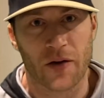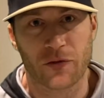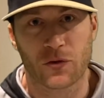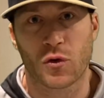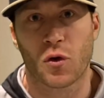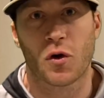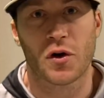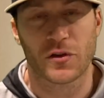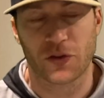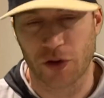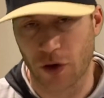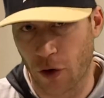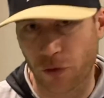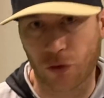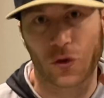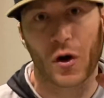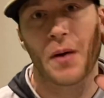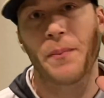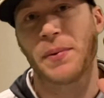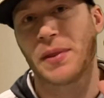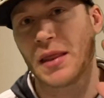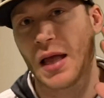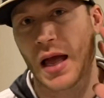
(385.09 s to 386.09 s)
course, you don't throw
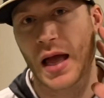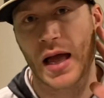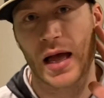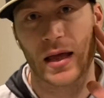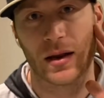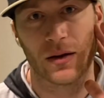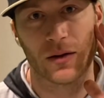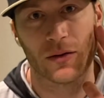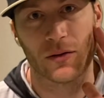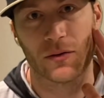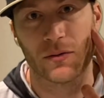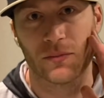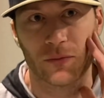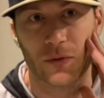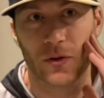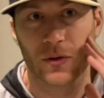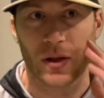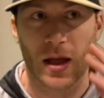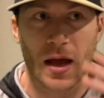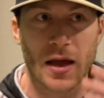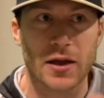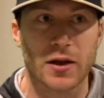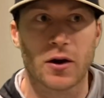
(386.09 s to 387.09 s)
up at the head,
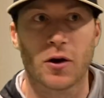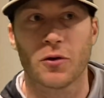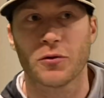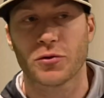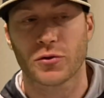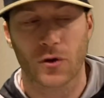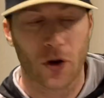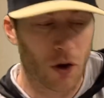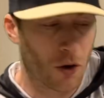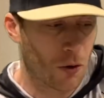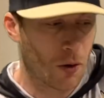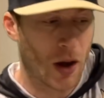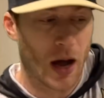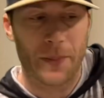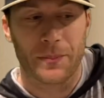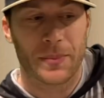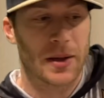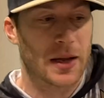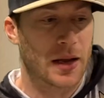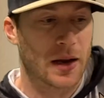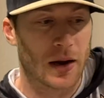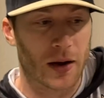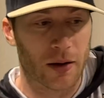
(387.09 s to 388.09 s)
okay? You don't throw up
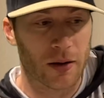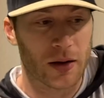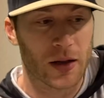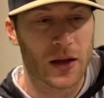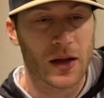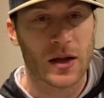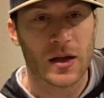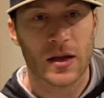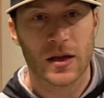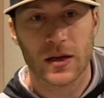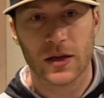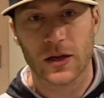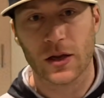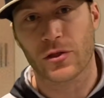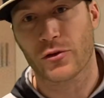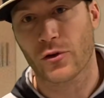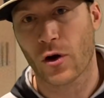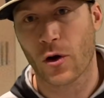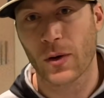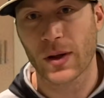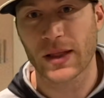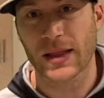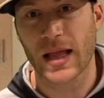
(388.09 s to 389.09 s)
here. You
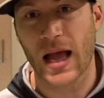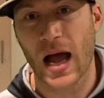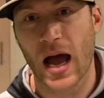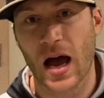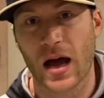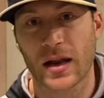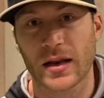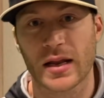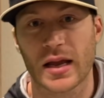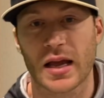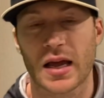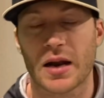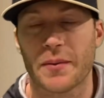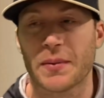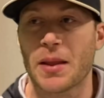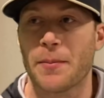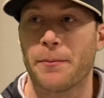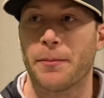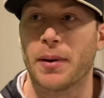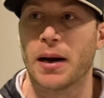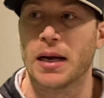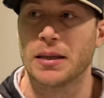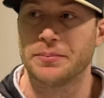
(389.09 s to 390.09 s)
throw it down. You hit him in the
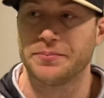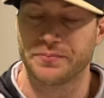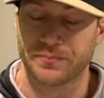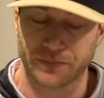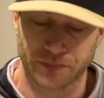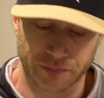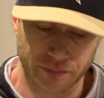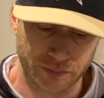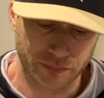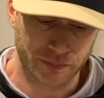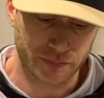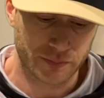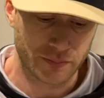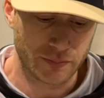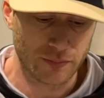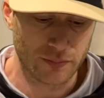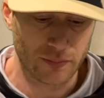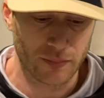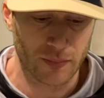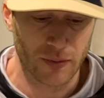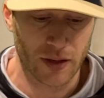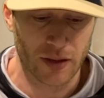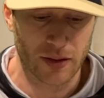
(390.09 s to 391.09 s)
butt.
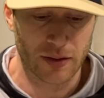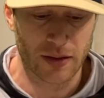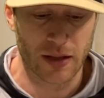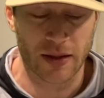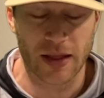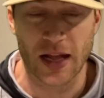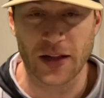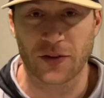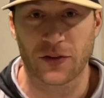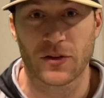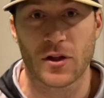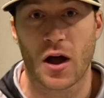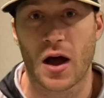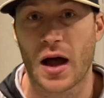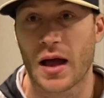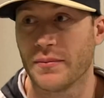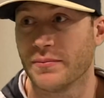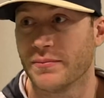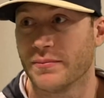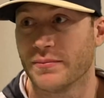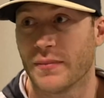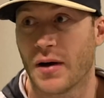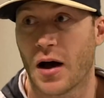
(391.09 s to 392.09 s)
Now, that's
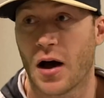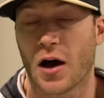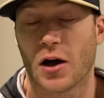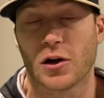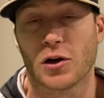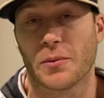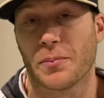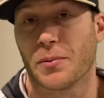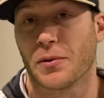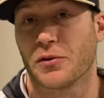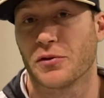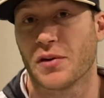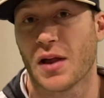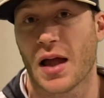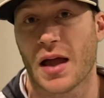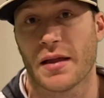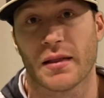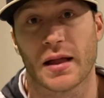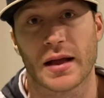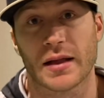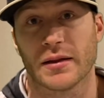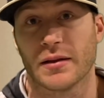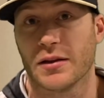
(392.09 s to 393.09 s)
not 100%.
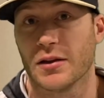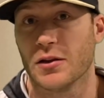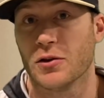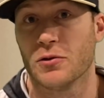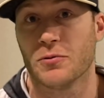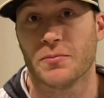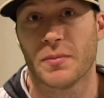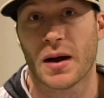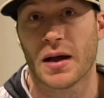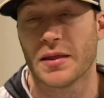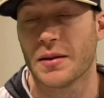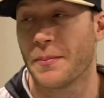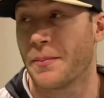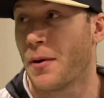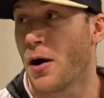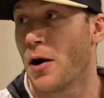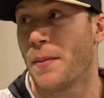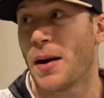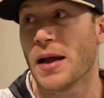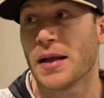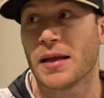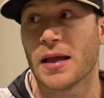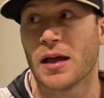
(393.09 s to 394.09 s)
Like, the ball
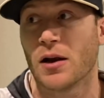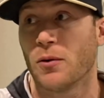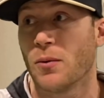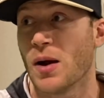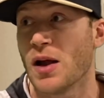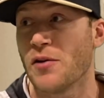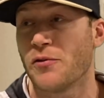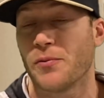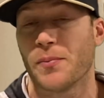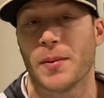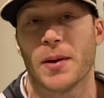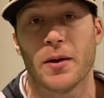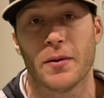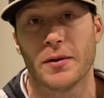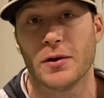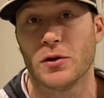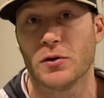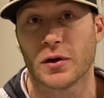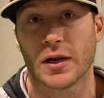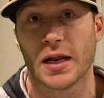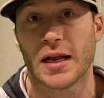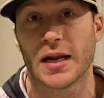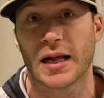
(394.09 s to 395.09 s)
might get away from you, and you
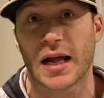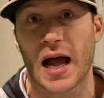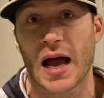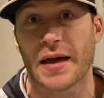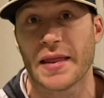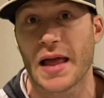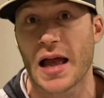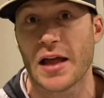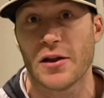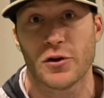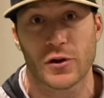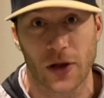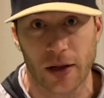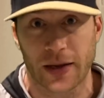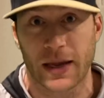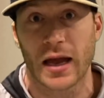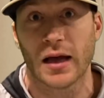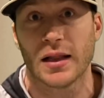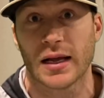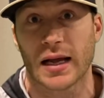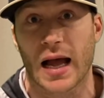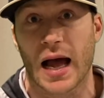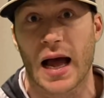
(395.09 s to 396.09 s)
could hit a guy in the head. You could
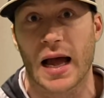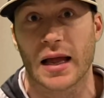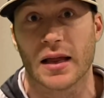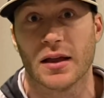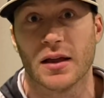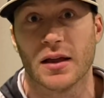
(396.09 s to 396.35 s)
kill a guy.